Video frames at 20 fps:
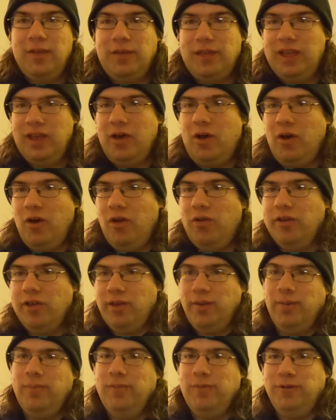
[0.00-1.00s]
they all
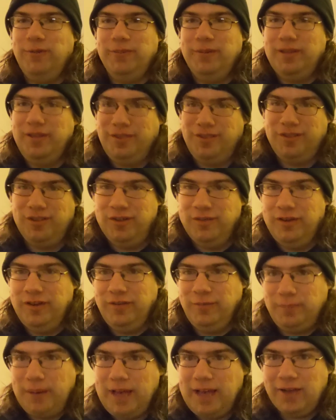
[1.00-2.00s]
come from
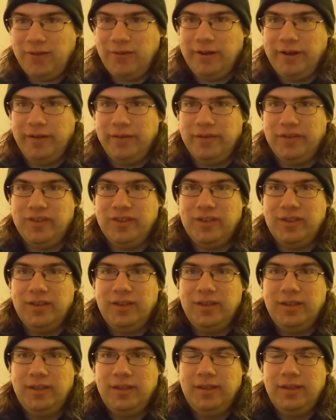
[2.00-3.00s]
conservative backgrounds.
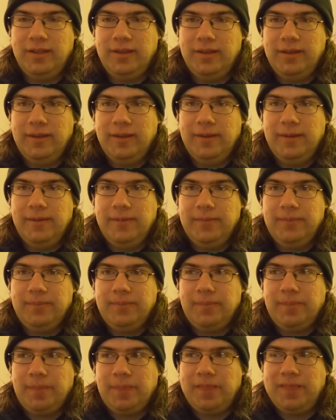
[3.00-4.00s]

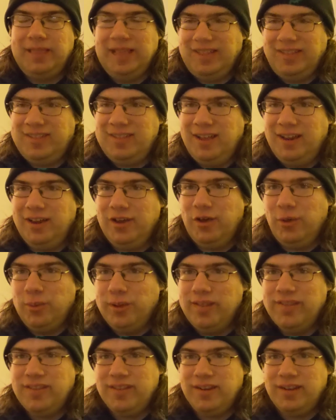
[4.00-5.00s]
That's not a
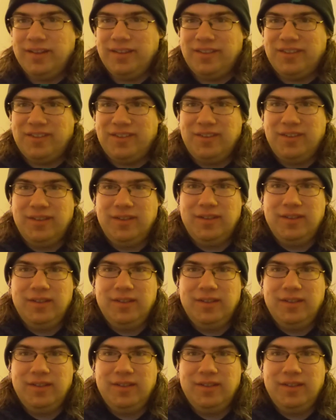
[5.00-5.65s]
coincidence.